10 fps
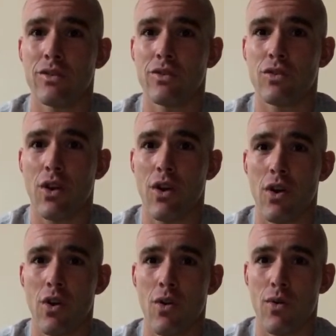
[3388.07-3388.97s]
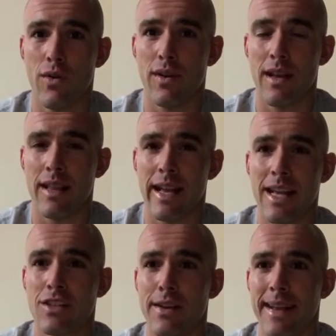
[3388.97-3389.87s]
So like I
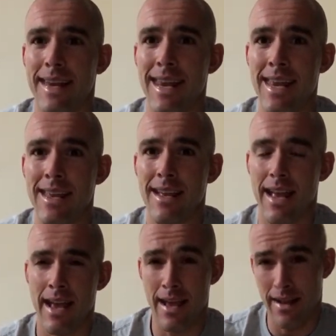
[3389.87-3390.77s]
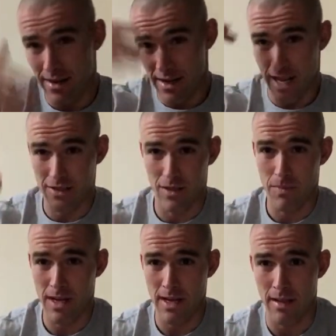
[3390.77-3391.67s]
took a knee and I took
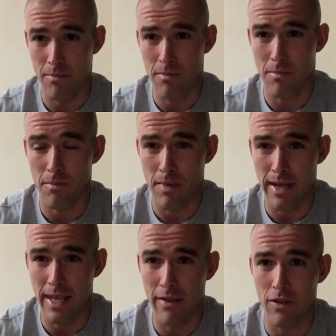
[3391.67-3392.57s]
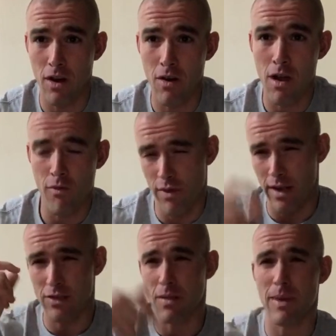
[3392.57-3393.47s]
my my Kevlar off and I
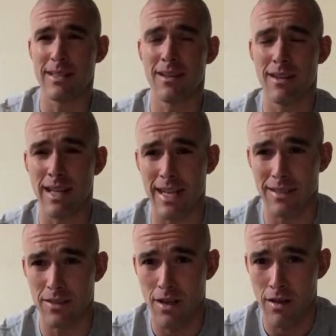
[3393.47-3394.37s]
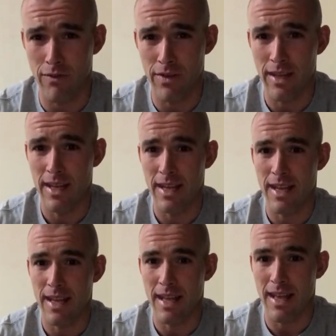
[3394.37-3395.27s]
took my sunglasses off.
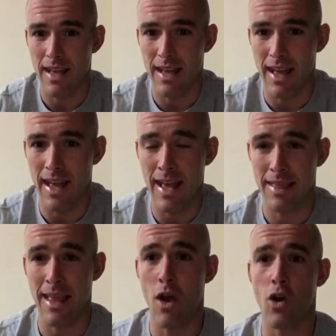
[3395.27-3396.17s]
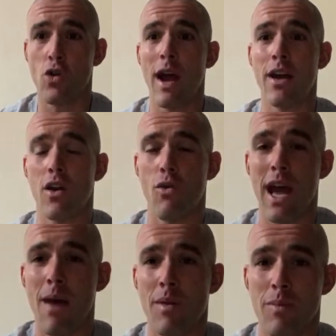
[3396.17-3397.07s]
And they all crowded
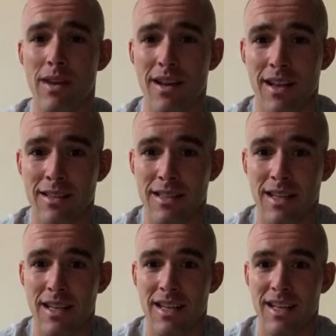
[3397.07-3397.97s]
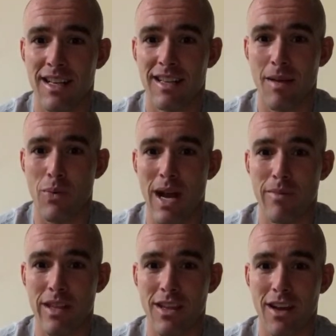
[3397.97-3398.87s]
around me because they
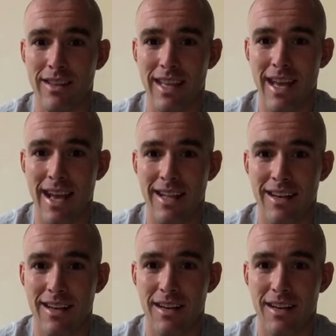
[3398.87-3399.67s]
probably thought that